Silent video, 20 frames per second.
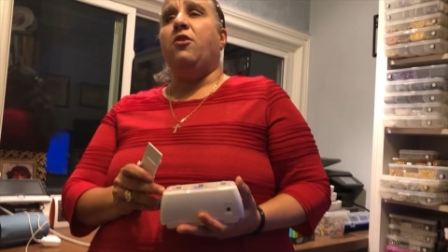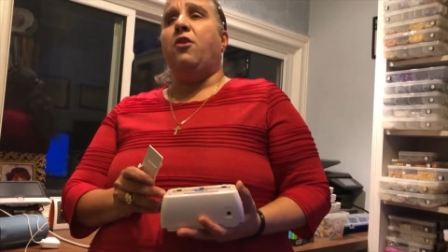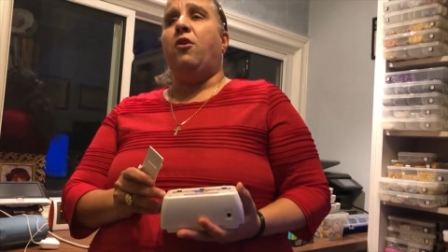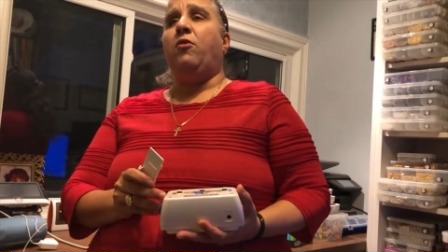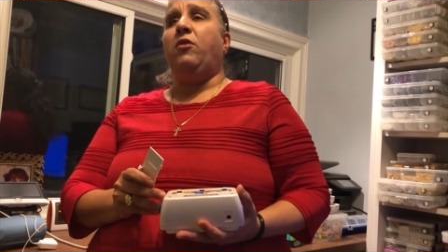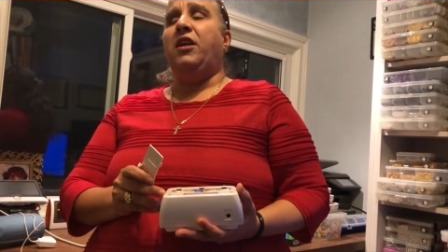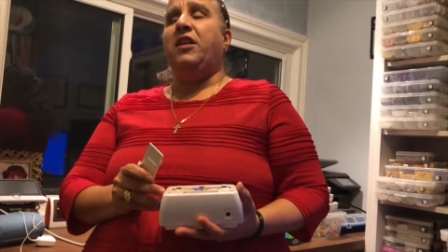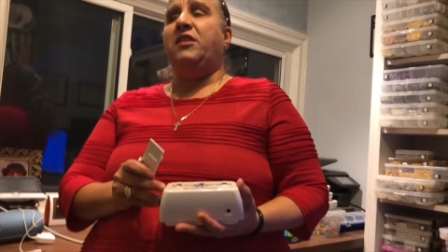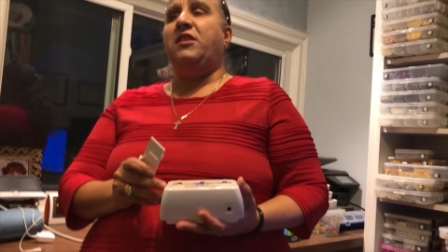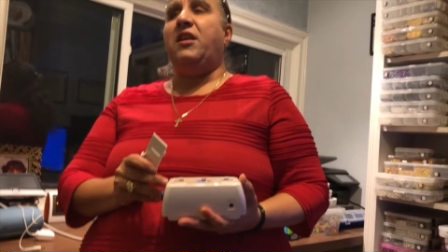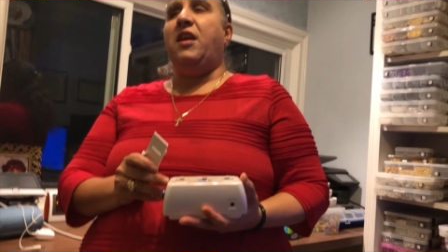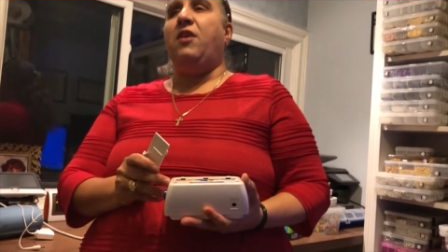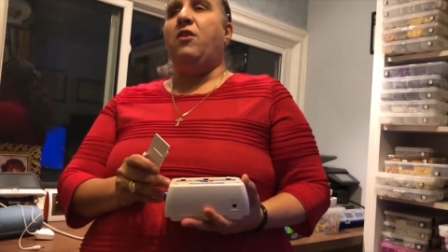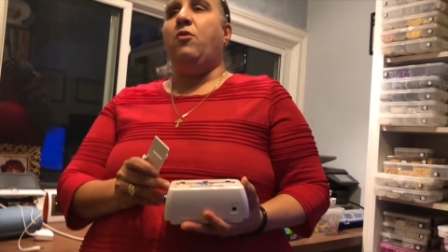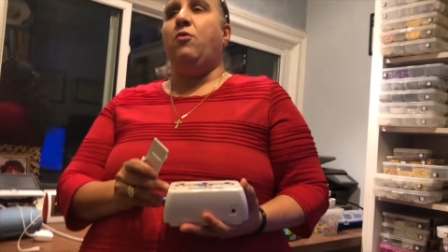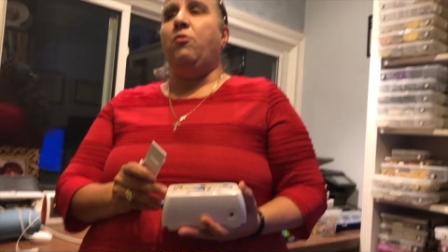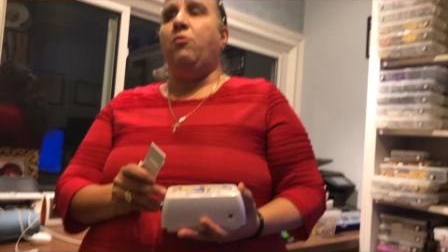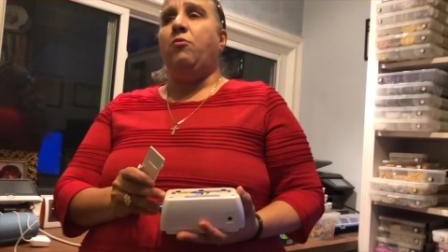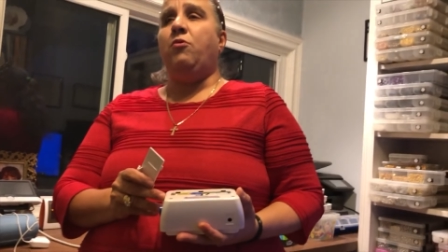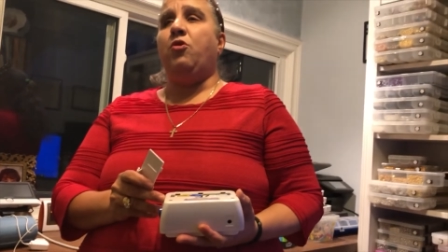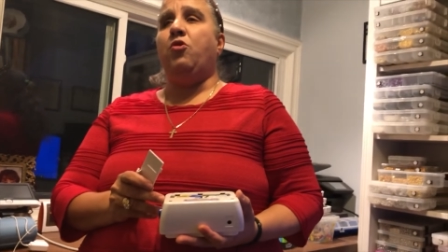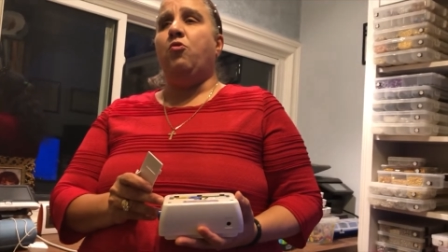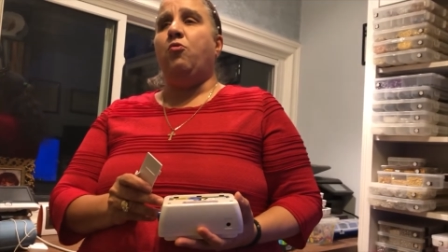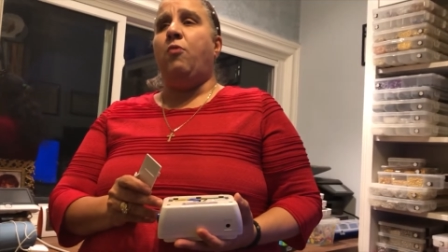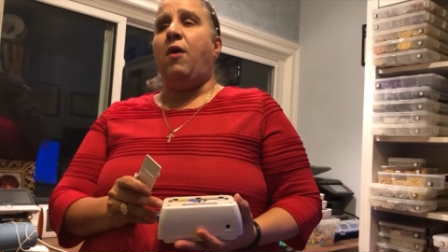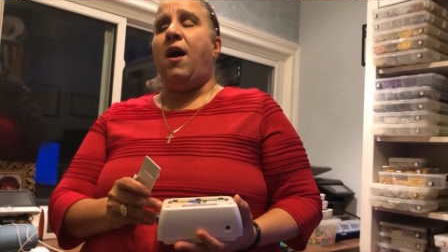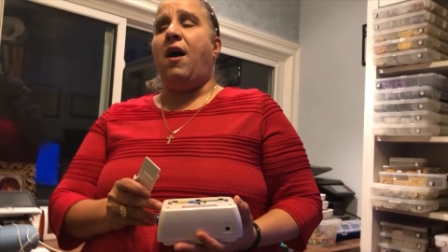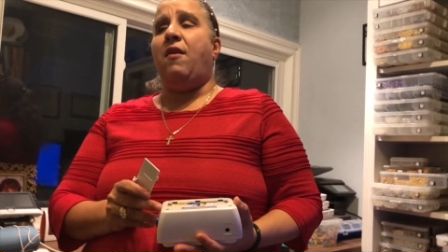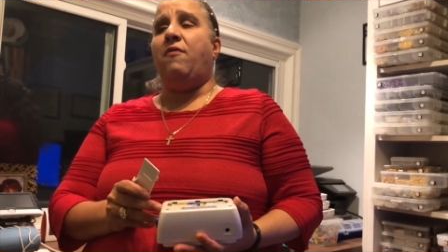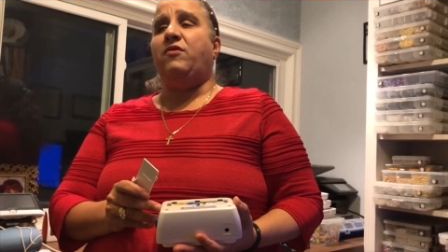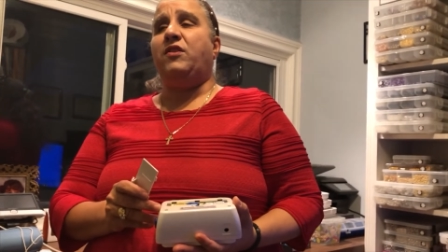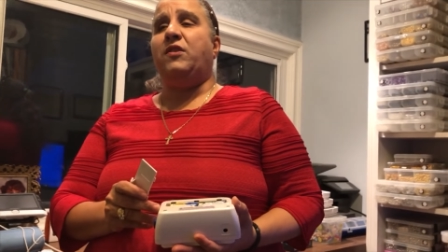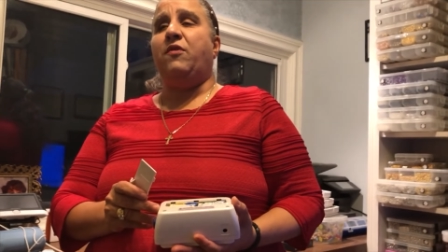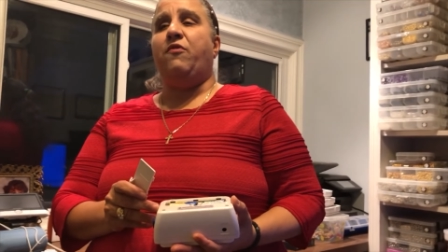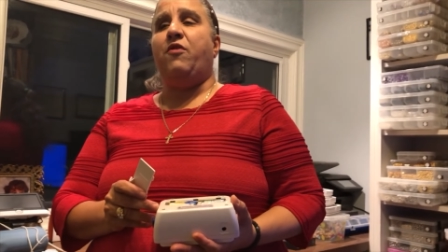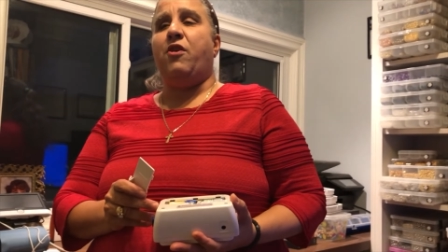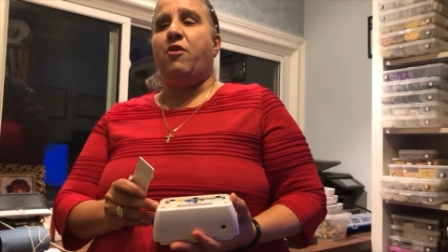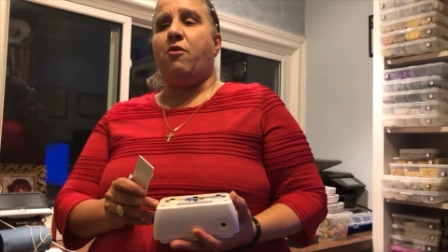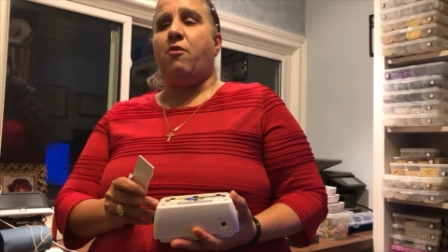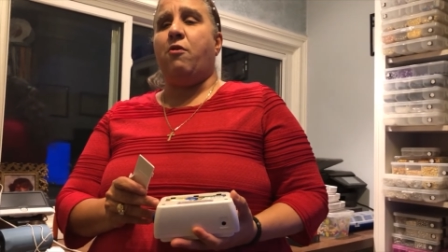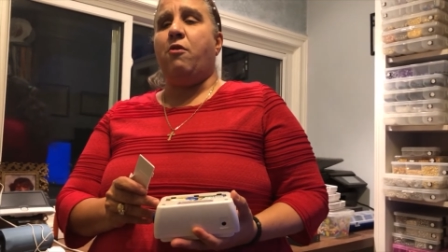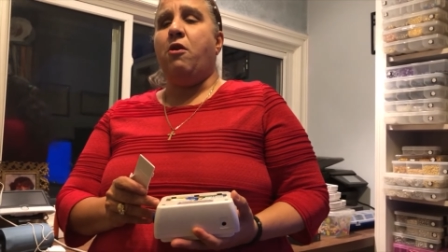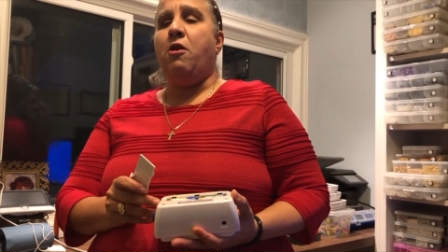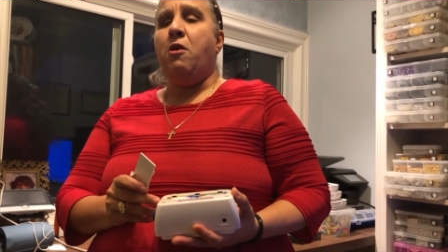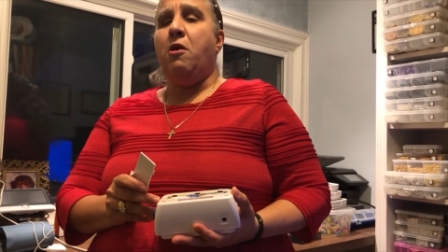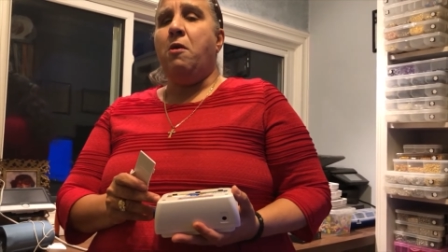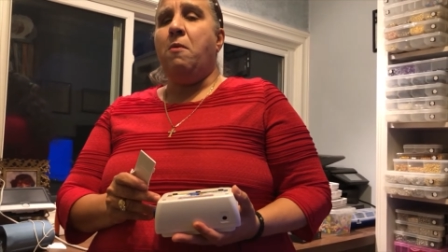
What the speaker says: know, let's say you have severe